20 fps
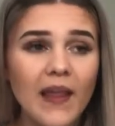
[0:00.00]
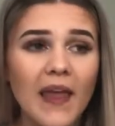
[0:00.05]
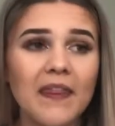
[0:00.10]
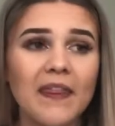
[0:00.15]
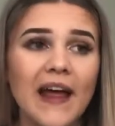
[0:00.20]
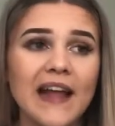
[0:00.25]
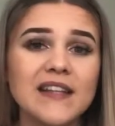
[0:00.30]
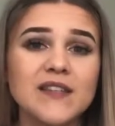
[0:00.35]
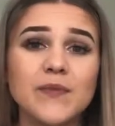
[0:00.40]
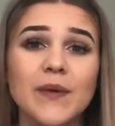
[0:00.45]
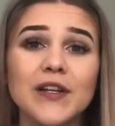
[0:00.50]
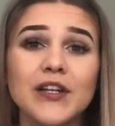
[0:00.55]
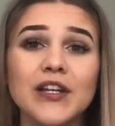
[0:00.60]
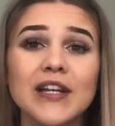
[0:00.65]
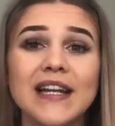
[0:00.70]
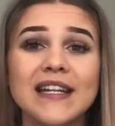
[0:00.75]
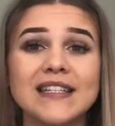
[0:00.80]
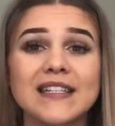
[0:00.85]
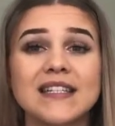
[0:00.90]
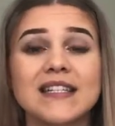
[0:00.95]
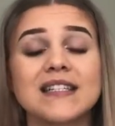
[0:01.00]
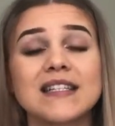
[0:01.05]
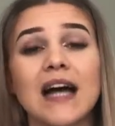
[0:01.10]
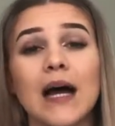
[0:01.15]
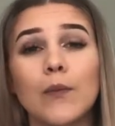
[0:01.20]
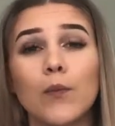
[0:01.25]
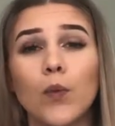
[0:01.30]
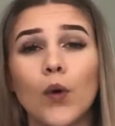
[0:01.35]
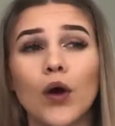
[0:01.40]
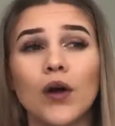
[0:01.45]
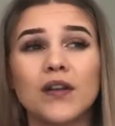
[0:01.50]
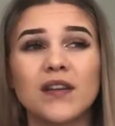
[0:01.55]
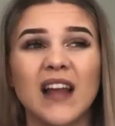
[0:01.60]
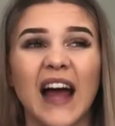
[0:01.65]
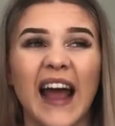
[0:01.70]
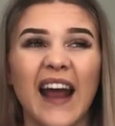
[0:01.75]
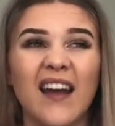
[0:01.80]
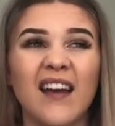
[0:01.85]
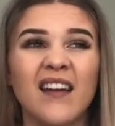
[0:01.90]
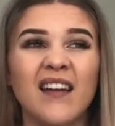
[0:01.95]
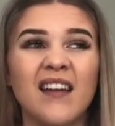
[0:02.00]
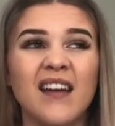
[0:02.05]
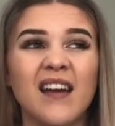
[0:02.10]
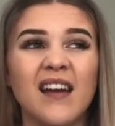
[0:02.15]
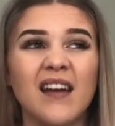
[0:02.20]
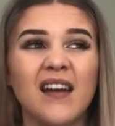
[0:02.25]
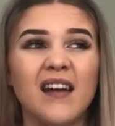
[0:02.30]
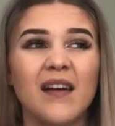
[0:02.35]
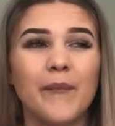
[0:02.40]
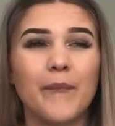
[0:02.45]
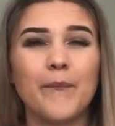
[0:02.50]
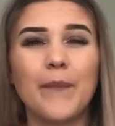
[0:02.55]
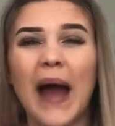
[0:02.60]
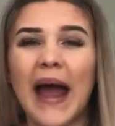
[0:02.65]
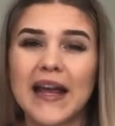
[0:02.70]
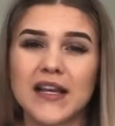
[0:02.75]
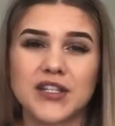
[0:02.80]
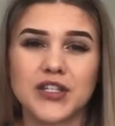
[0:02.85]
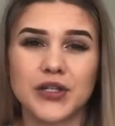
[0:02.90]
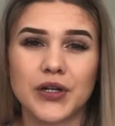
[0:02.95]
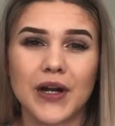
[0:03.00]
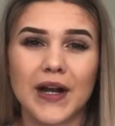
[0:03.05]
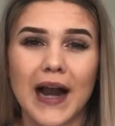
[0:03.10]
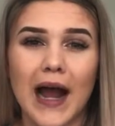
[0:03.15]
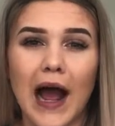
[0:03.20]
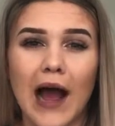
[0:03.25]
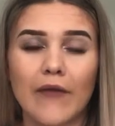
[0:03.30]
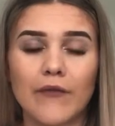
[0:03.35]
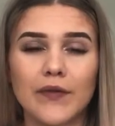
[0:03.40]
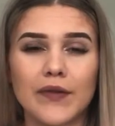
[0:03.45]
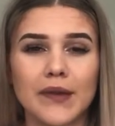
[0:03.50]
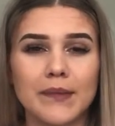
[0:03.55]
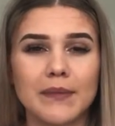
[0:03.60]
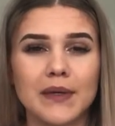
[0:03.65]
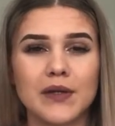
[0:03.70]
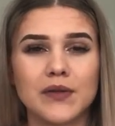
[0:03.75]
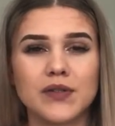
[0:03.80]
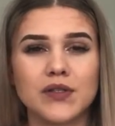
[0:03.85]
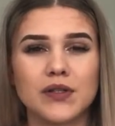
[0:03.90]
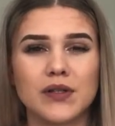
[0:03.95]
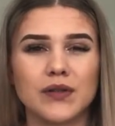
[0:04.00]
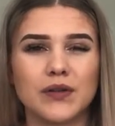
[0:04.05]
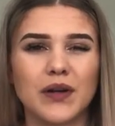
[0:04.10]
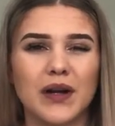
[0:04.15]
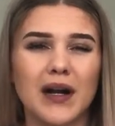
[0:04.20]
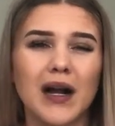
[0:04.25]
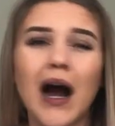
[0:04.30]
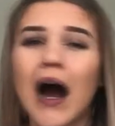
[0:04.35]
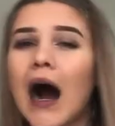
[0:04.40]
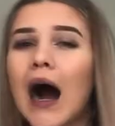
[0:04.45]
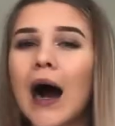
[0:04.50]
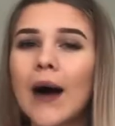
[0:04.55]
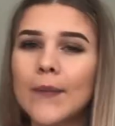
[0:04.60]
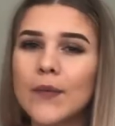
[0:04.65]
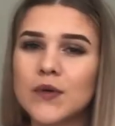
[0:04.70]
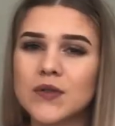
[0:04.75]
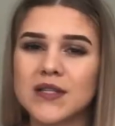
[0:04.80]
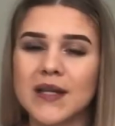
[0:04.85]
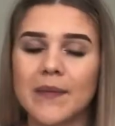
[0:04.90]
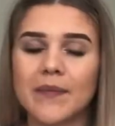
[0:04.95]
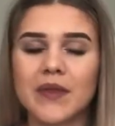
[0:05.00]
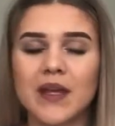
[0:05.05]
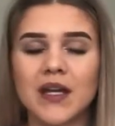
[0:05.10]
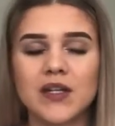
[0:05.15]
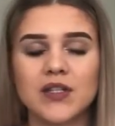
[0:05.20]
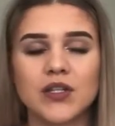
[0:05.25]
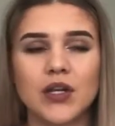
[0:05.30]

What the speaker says: that's when you need to decide what like base you're going to have with the meal, so a carb or something.